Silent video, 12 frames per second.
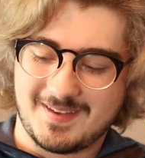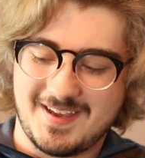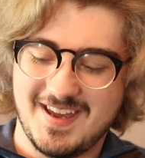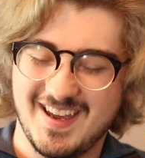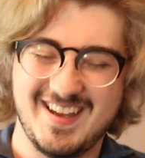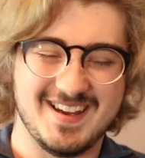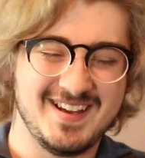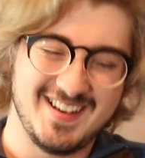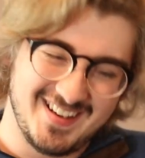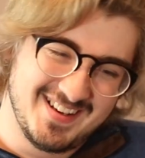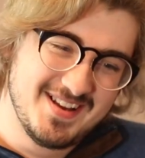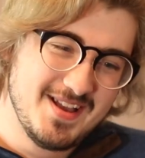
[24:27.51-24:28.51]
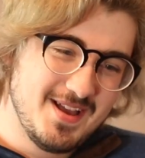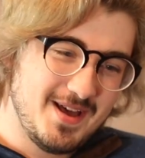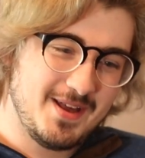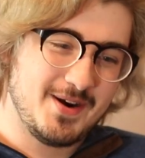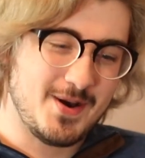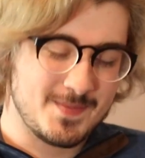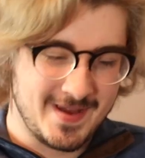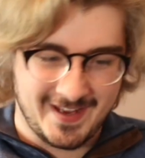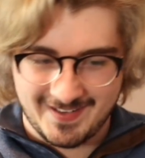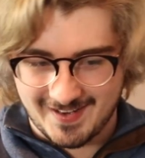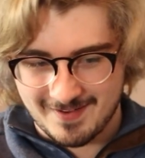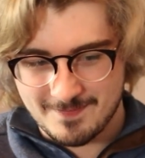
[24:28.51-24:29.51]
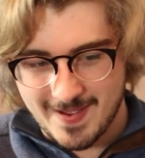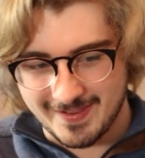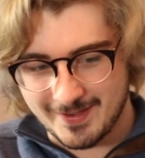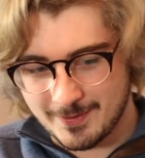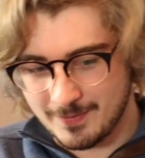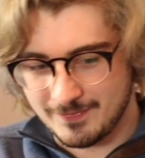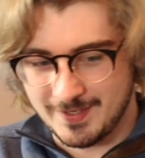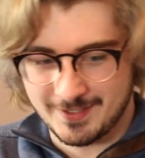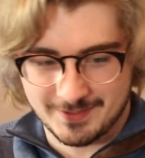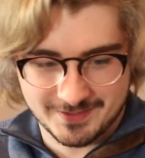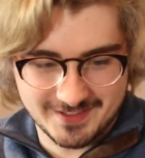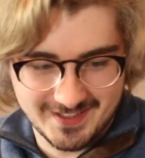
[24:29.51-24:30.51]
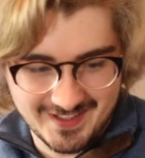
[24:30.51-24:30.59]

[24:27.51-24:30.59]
I don't know, man. I have bad luck with vehicles.